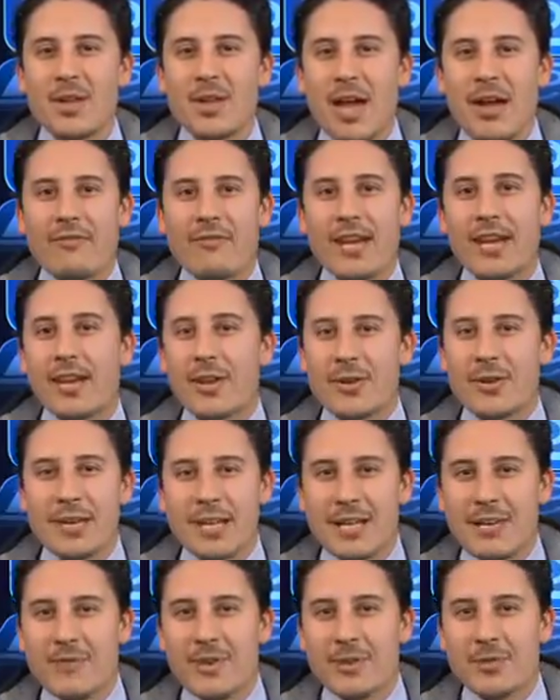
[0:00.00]
You have
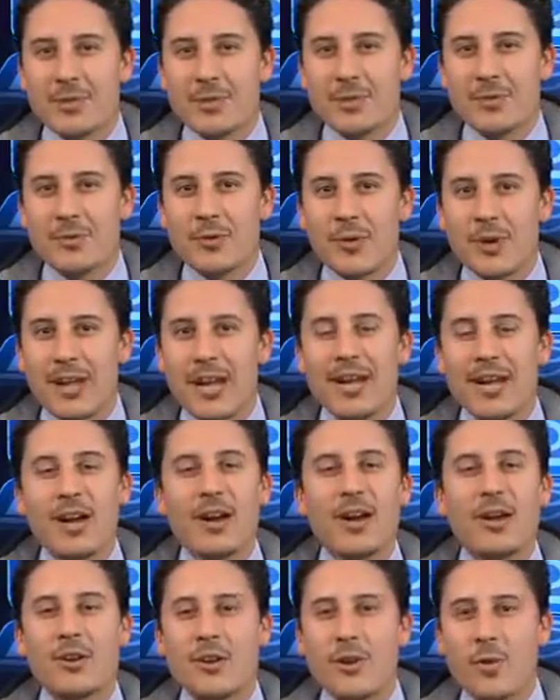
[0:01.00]
900 individuals who donated,
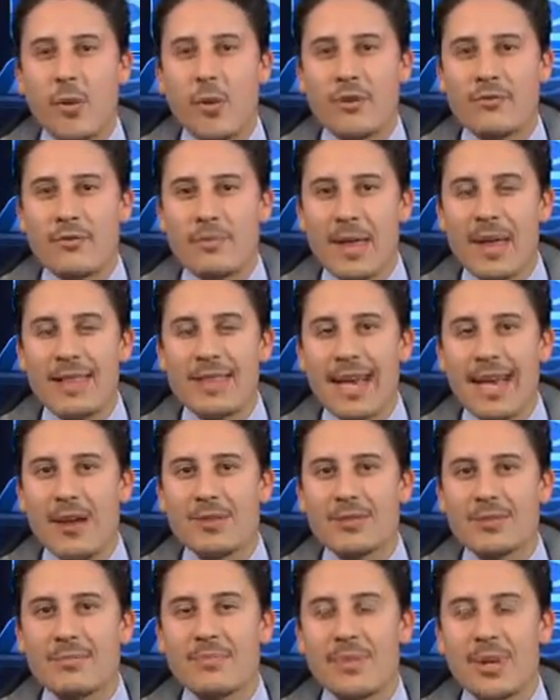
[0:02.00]
100 away from that
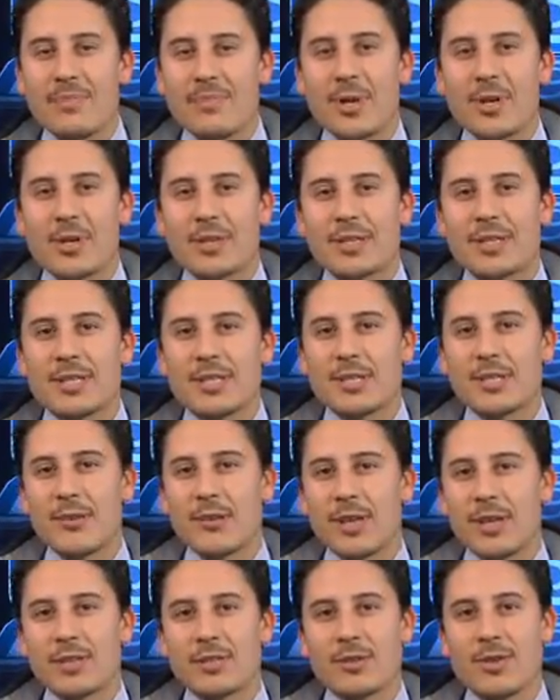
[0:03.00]
1,000-person
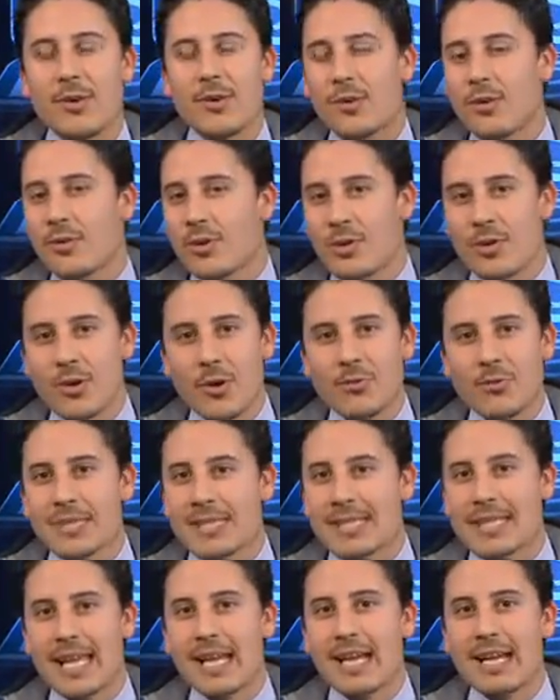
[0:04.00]
donation goal. You
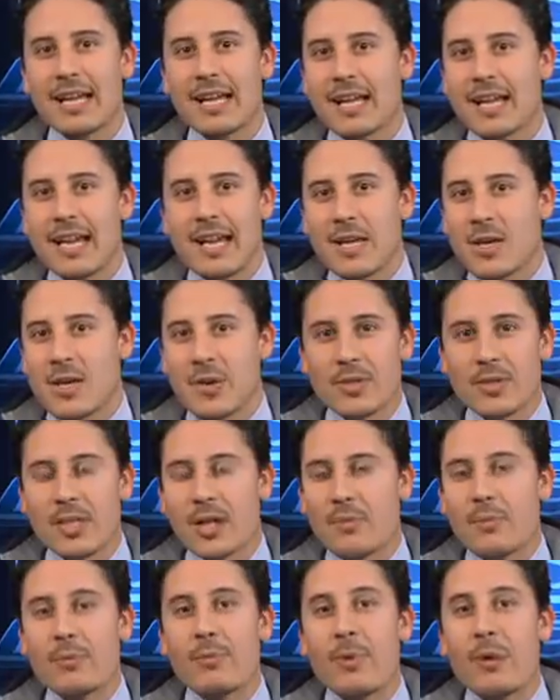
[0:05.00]
don't
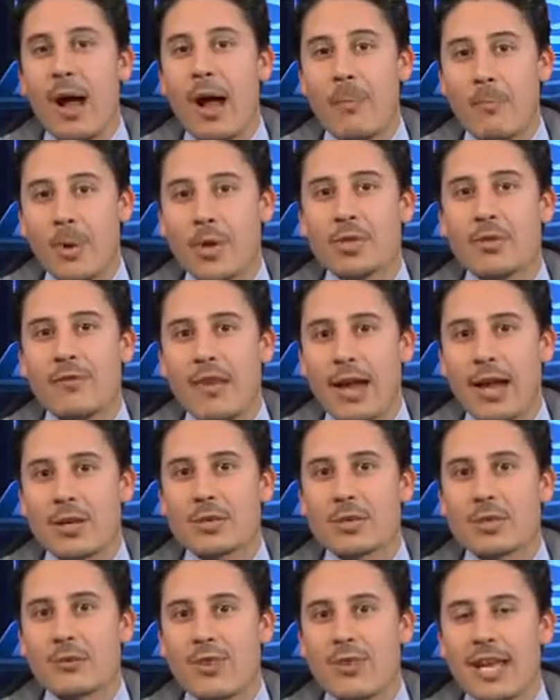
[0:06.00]
tell people how much you've
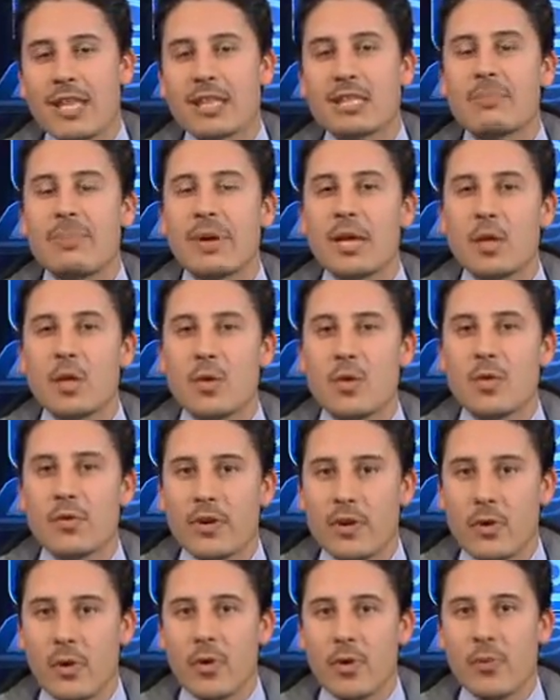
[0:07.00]
actually raised, but
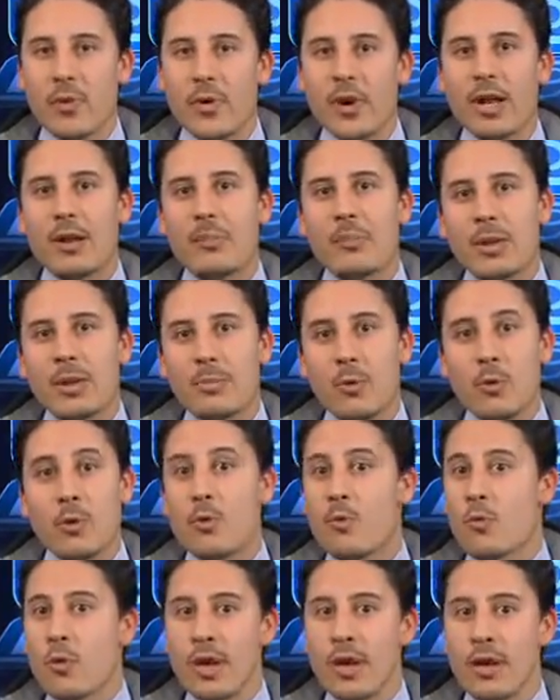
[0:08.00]
you've incorporated people
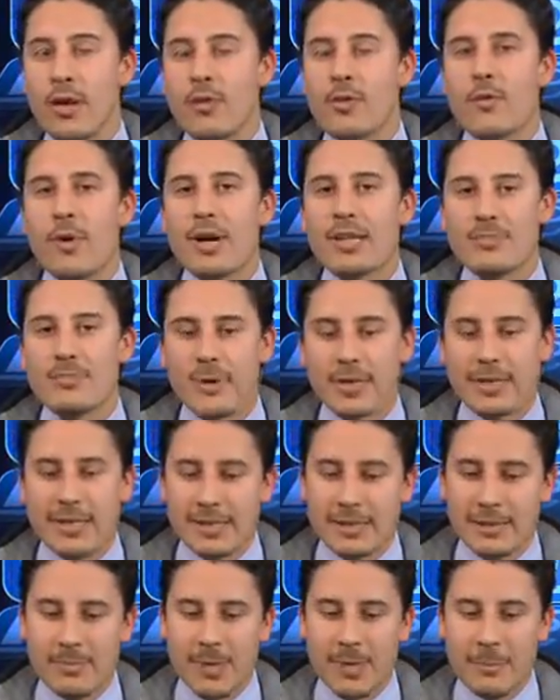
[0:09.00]
who wouldn't otherwise
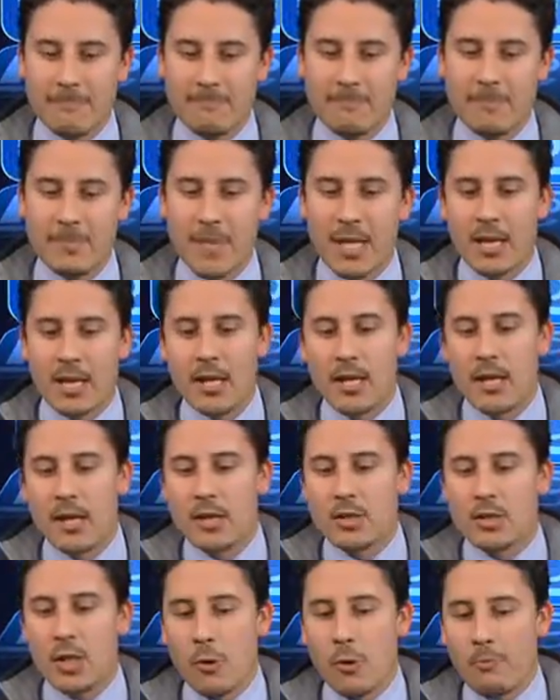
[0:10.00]
participate.
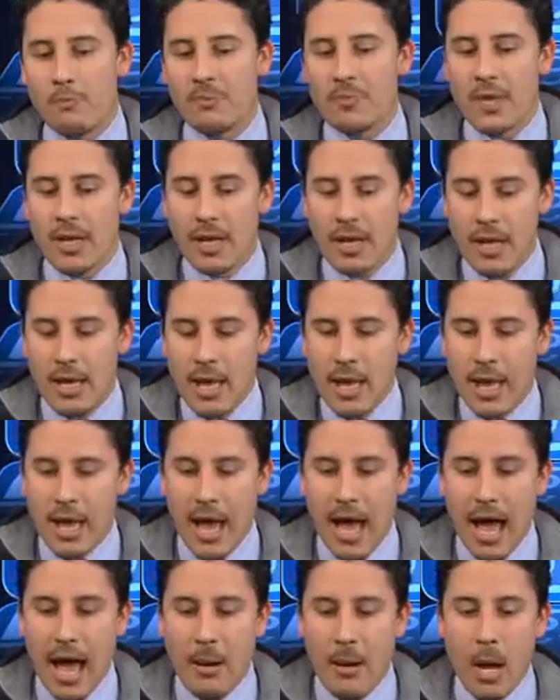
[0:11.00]
So,
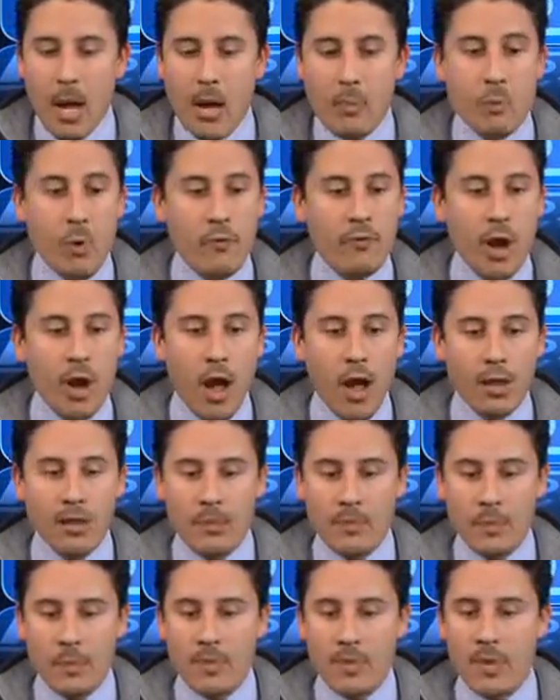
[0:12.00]
moving
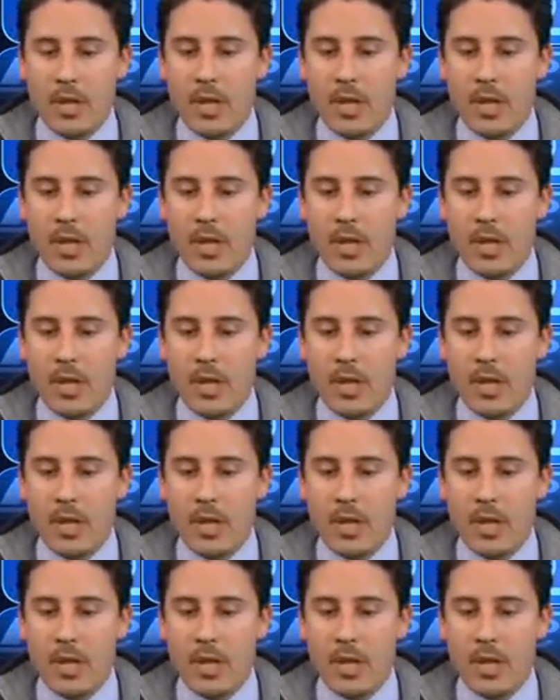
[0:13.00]
on,